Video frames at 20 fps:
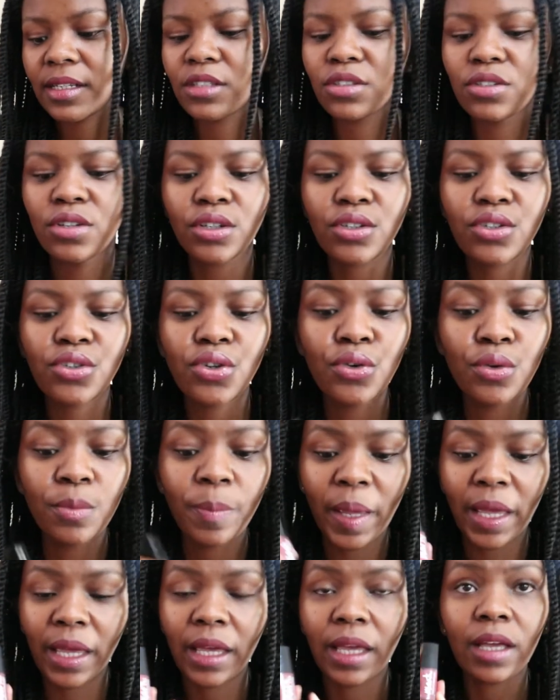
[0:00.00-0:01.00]
It's not too
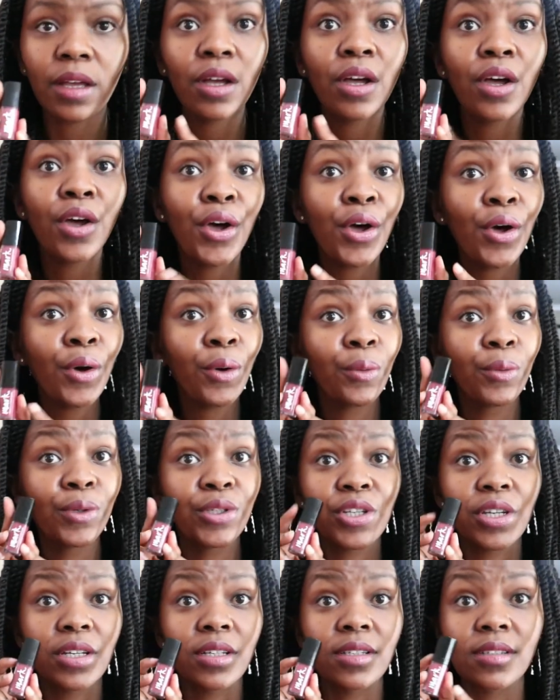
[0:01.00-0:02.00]
pink,
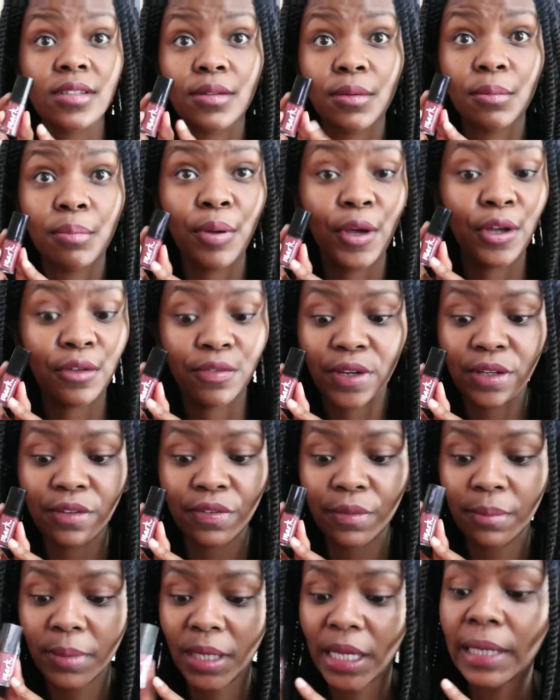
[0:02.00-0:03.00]
which is perfect
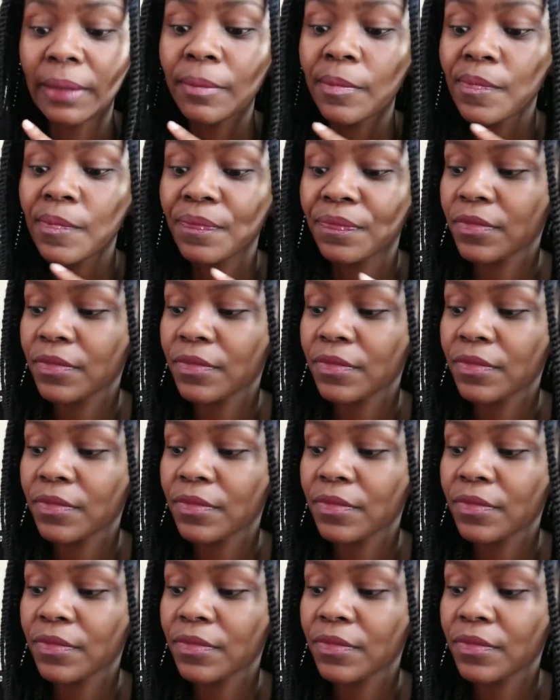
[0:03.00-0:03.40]
for me.